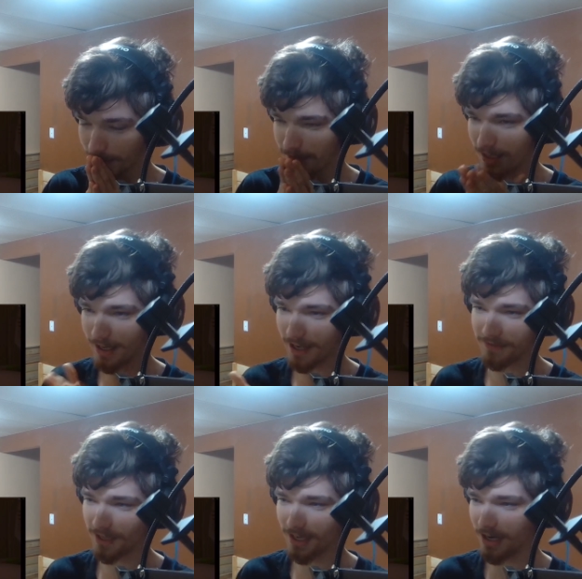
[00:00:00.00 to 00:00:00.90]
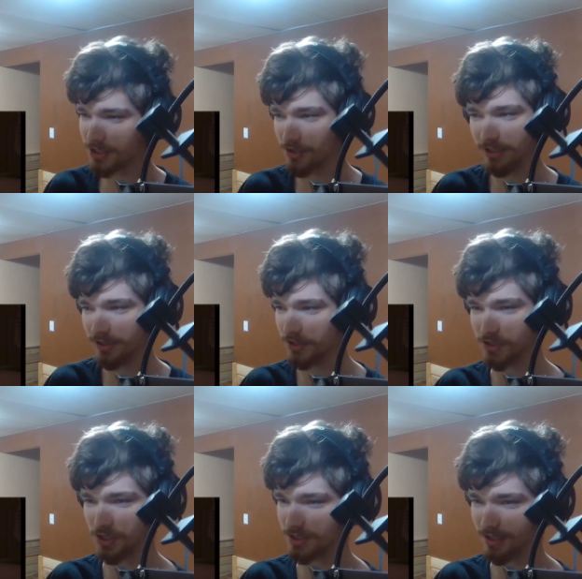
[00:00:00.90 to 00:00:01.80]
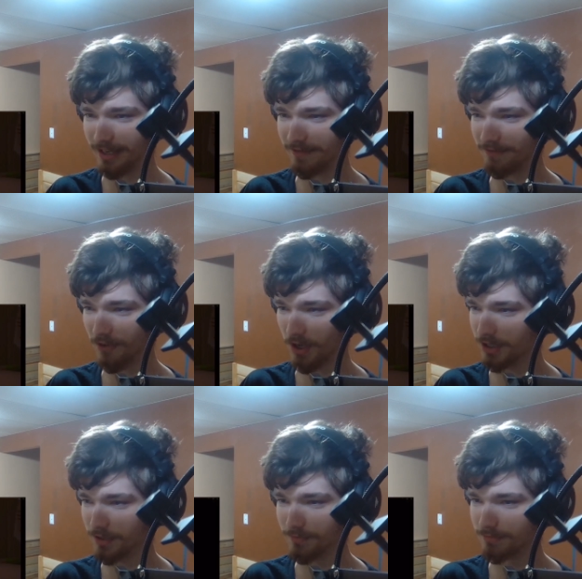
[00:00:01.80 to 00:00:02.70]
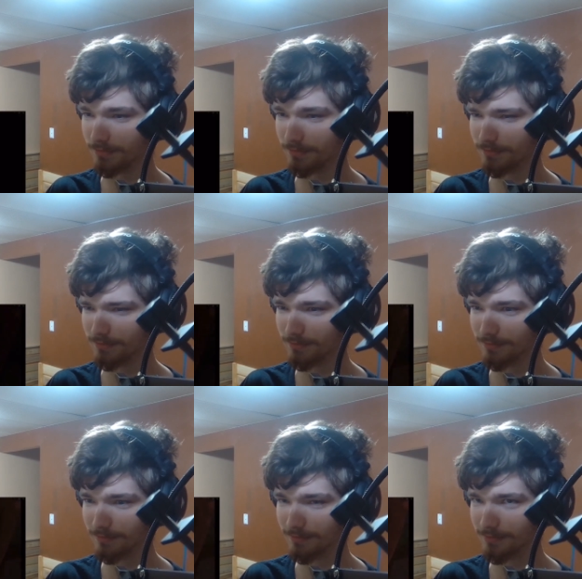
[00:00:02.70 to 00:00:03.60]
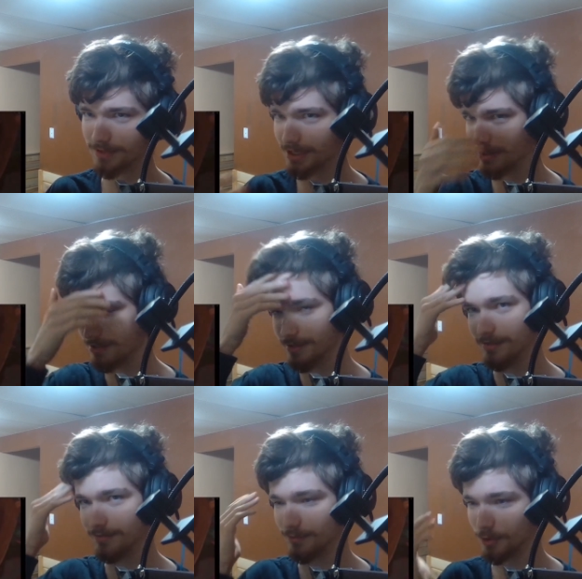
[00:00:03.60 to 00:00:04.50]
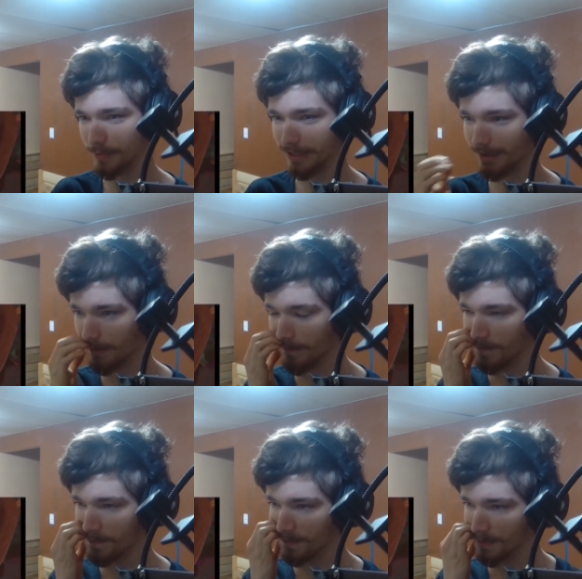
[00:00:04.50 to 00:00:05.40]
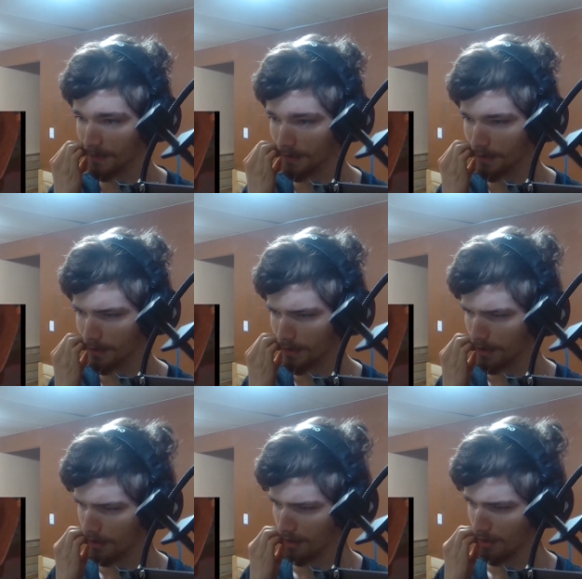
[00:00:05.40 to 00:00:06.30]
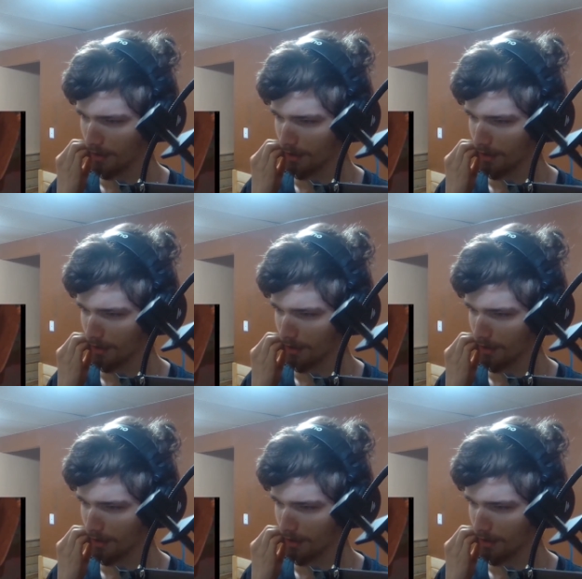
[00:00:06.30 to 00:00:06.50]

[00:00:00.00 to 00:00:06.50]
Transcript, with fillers: that Alex that actually looks just like question. volume six, what Ruby. Are you?